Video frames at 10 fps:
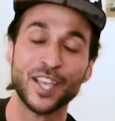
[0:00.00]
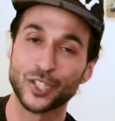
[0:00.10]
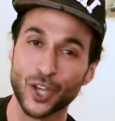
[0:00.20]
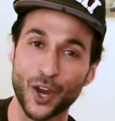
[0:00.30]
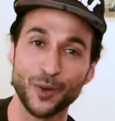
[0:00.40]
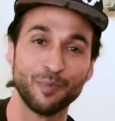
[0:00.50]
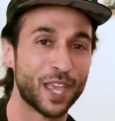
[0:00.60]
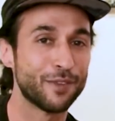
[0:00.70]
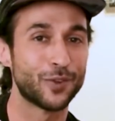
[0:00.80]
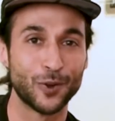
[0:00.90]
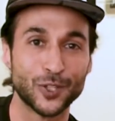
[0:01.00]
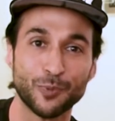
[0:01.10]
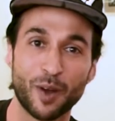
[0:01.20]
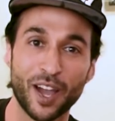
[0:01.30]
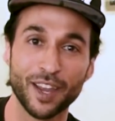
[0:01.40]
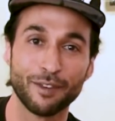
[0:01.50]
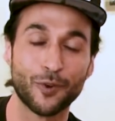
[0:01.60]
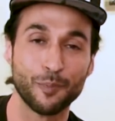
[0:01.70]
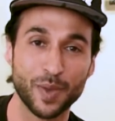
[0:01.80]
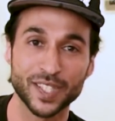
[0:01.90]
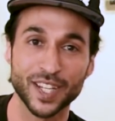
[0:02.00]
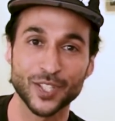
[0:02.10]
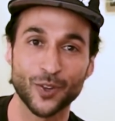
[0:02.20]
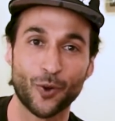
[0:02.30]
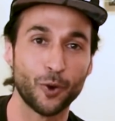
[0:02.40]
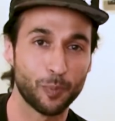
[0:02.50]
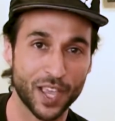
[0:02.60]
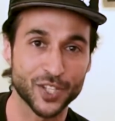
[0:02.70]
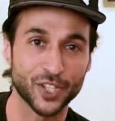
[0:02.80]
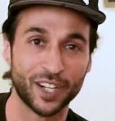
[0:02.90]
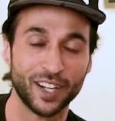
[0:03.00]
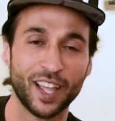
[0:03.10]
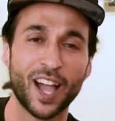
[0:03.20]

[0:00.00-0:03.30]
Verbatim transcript: So if you're in Dubai for business or pleasure,